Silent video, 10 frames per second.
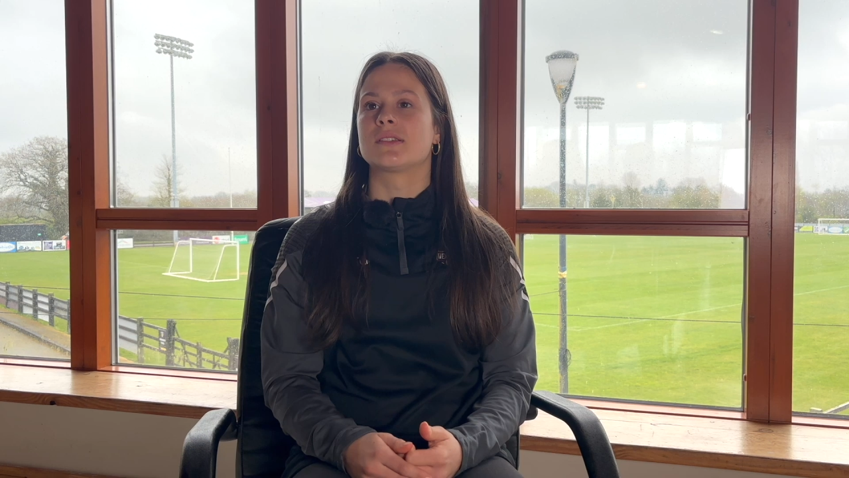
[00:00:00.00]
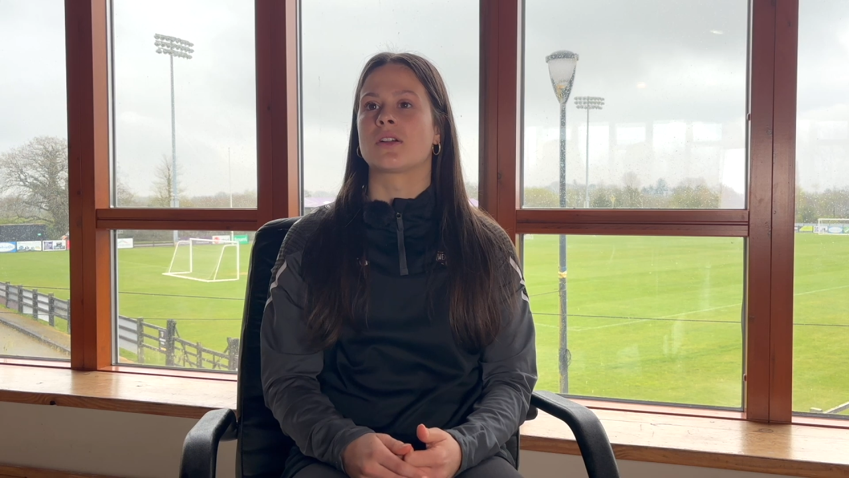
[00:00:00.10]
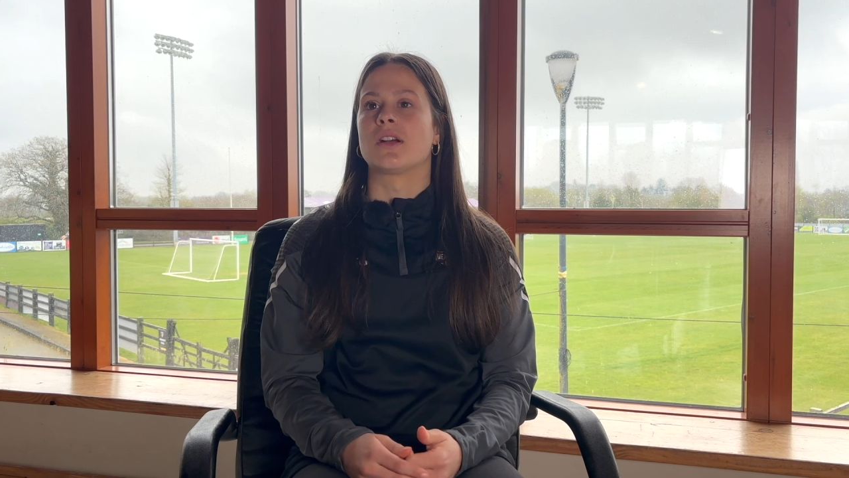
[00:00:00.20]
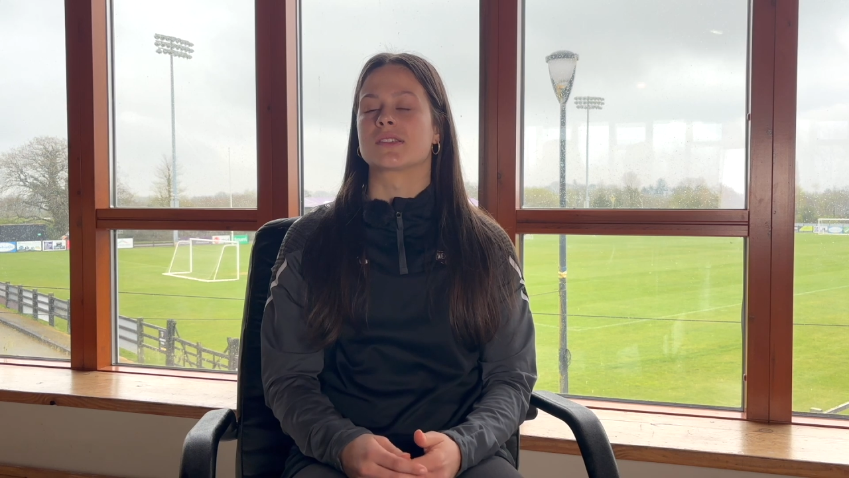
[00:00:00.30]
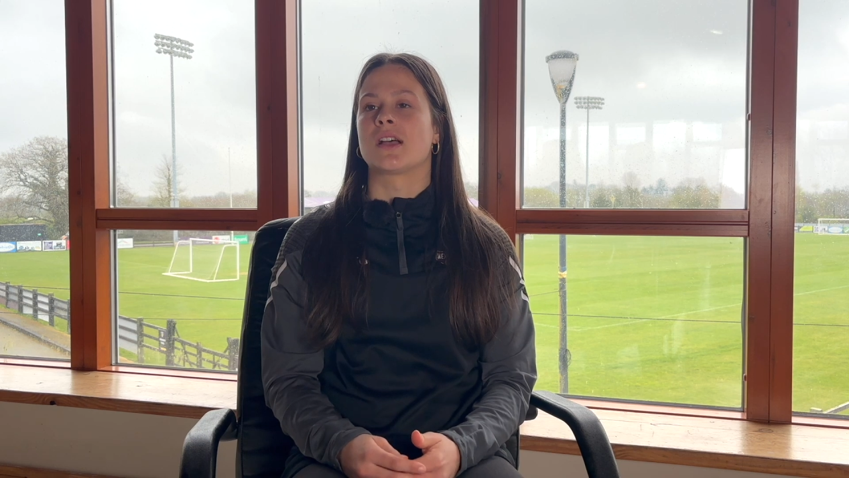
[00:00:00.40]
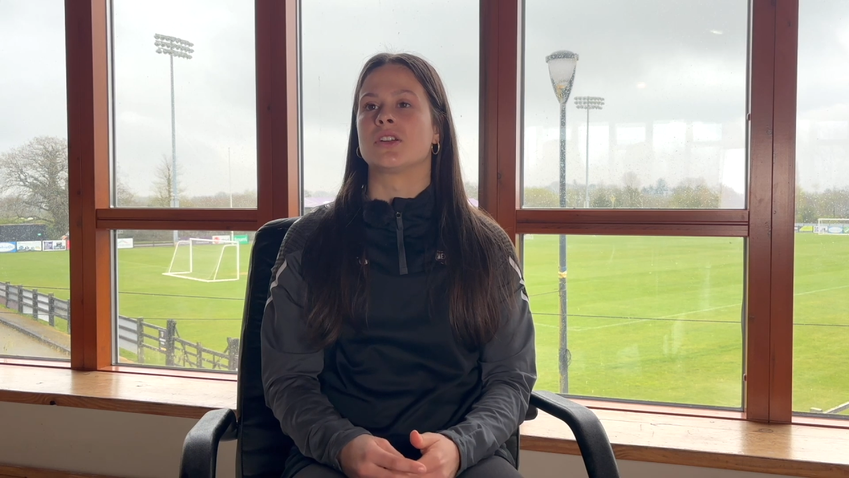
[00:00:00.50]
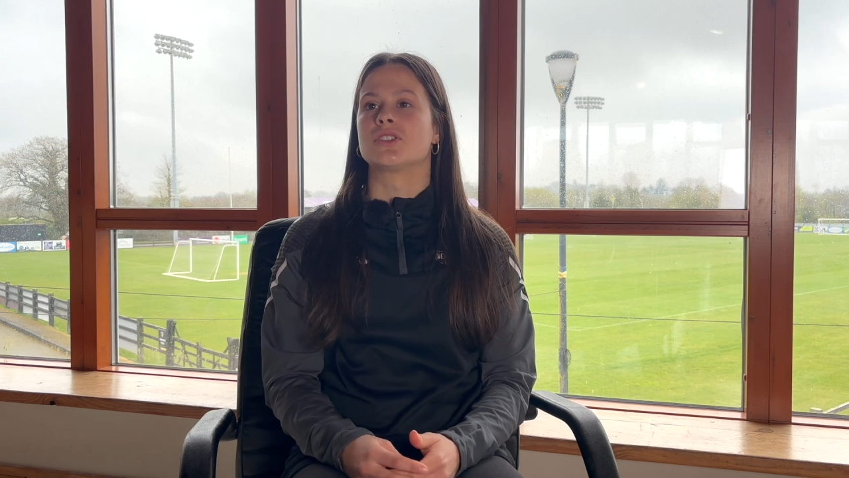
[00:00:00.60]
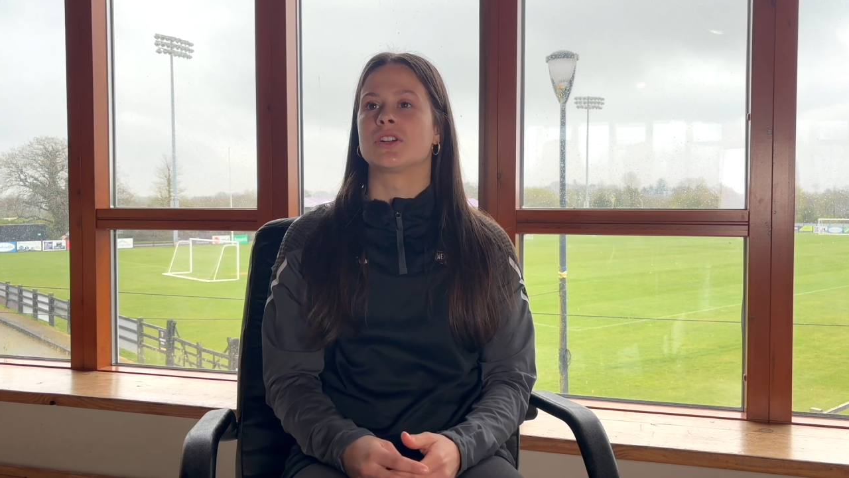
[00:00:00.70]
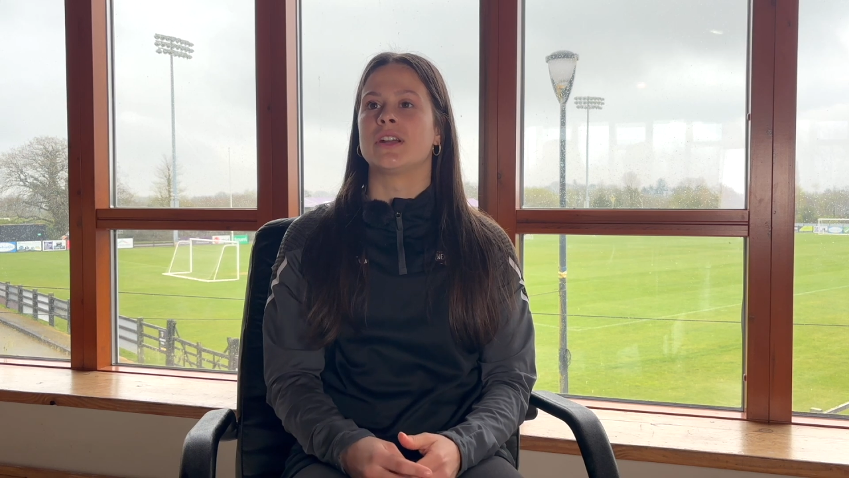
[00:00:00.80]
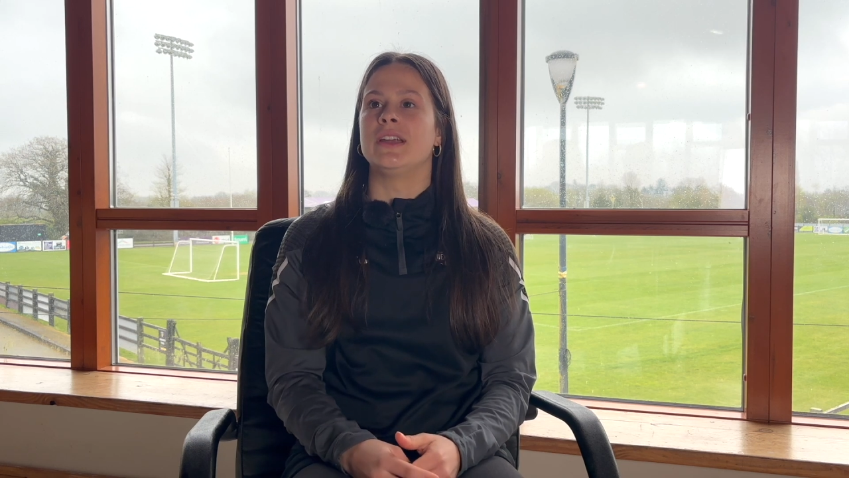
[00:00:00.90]
across the
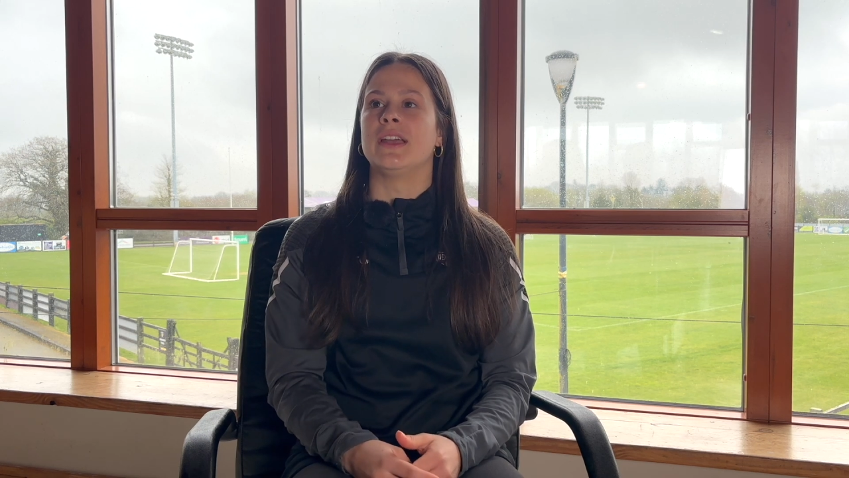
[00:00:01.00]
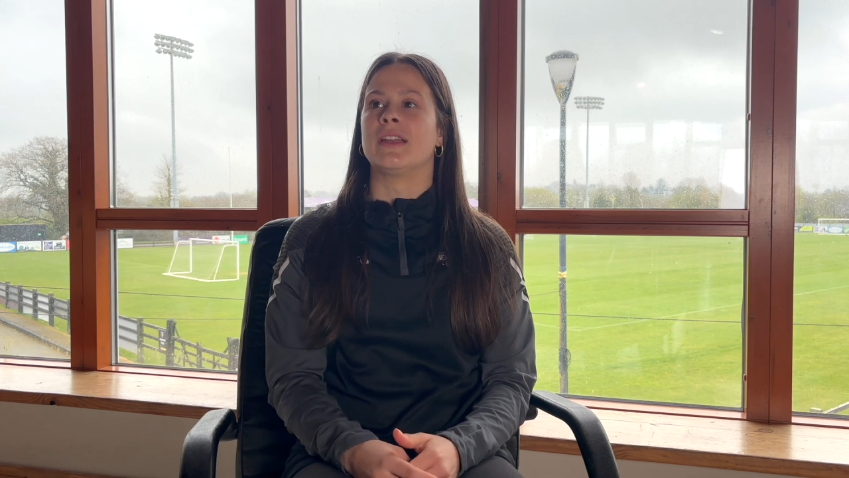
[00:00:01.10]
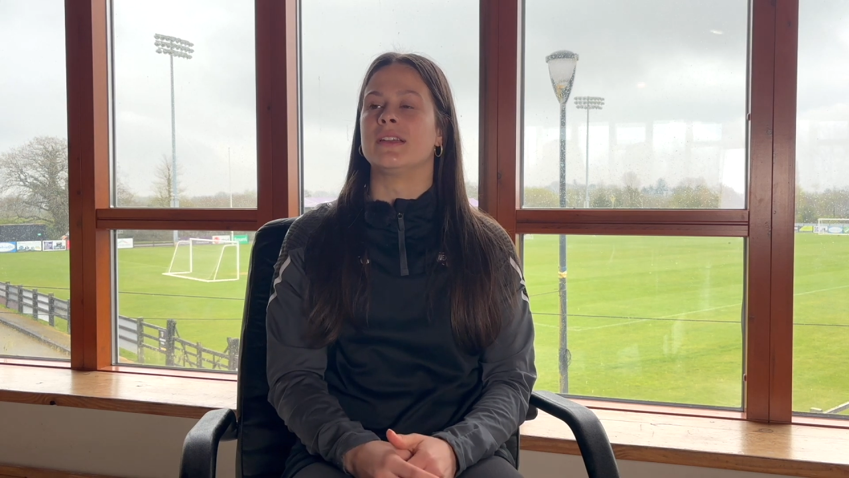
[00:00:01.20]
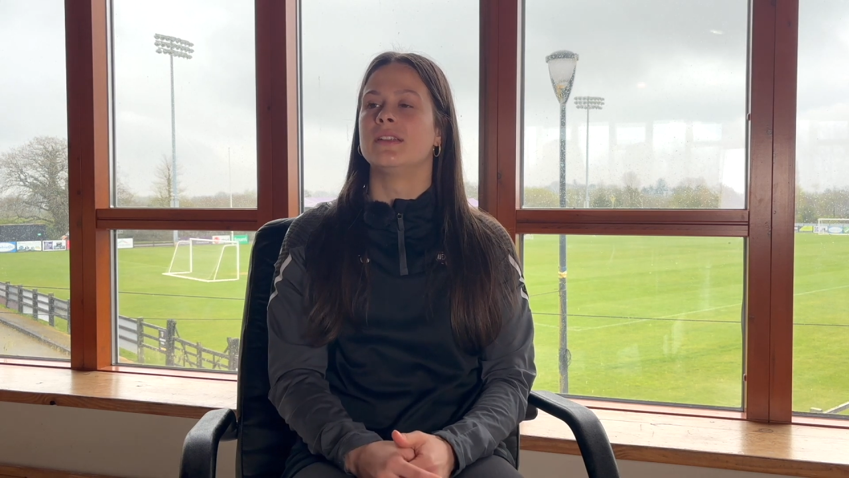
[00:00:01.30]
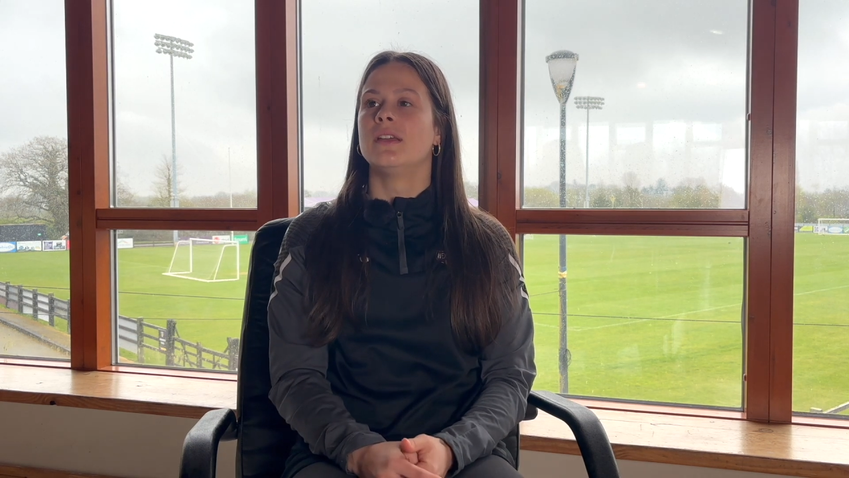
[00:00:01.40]
country, and